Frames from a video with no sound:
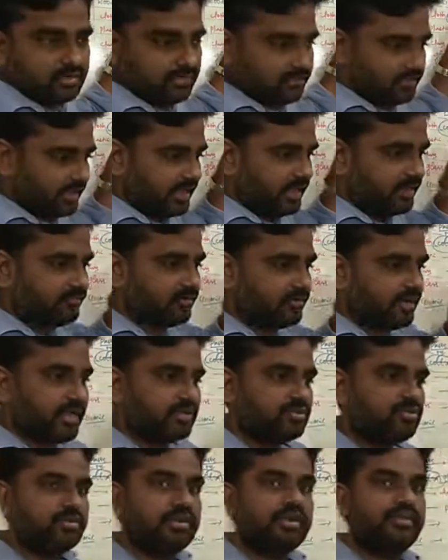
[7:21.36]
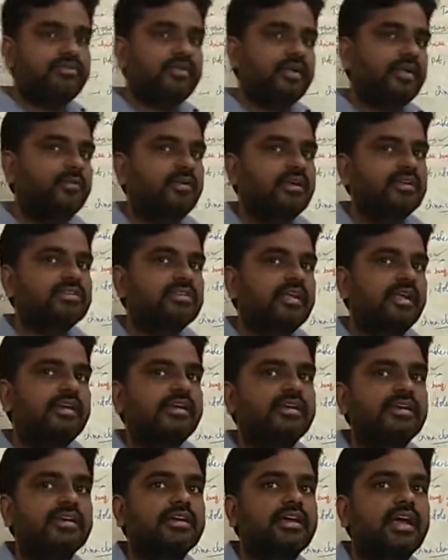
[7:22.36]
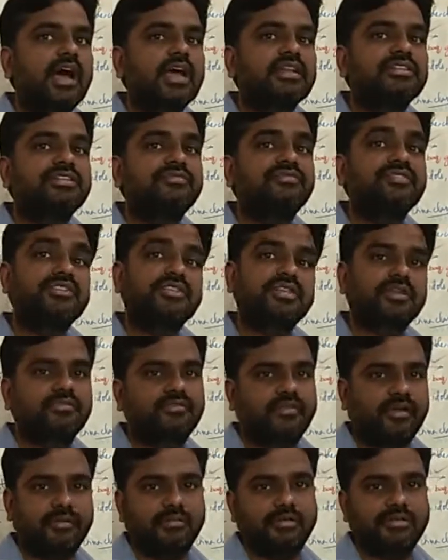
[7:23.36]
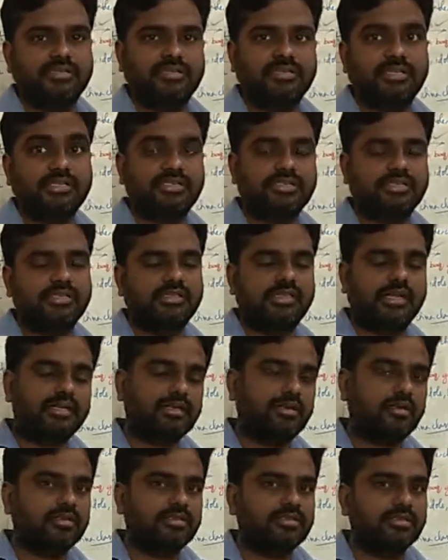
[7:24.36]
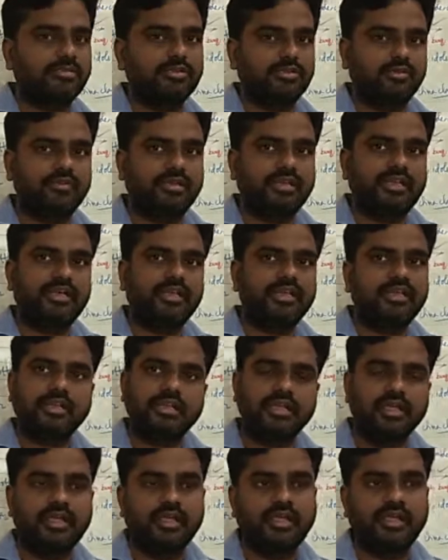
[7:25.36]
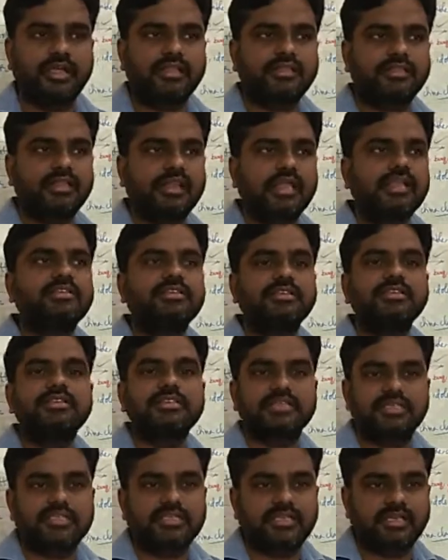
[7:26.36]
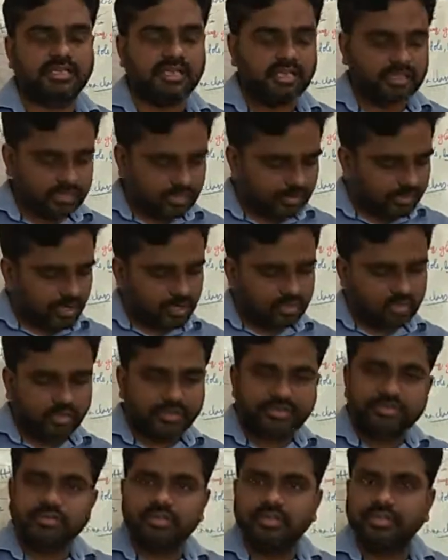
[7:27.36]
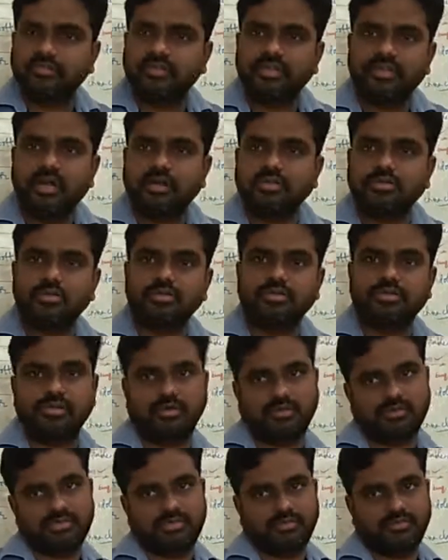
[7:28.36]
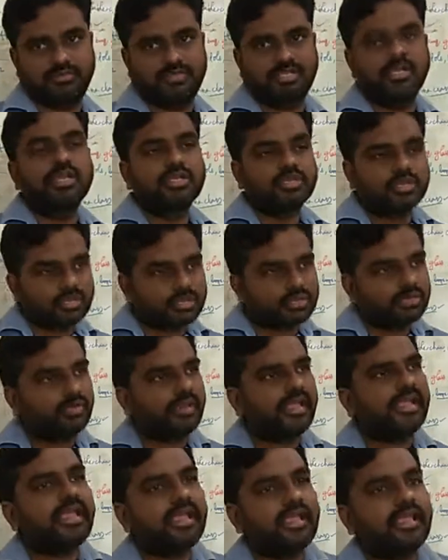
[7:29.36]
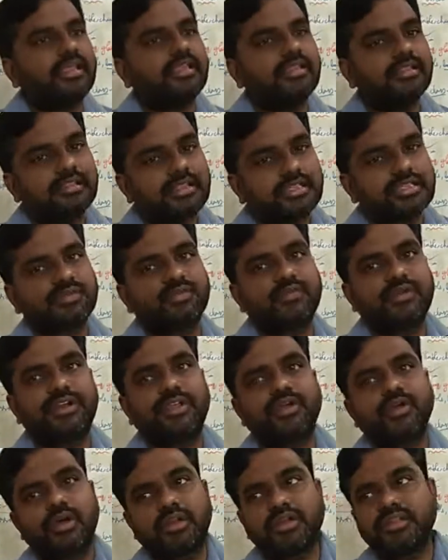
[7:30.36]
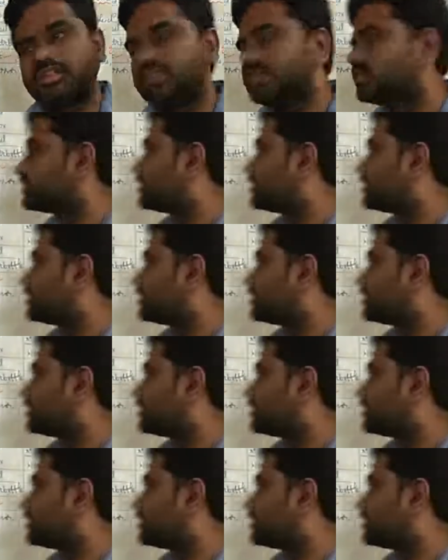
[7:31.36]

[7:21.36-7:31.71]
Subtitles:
we have natural fibers and artificial fibers. Thus, that concept you will learn in 8th class in detail. So, I'm not going to reveal all those concepts. So, today in this video or in this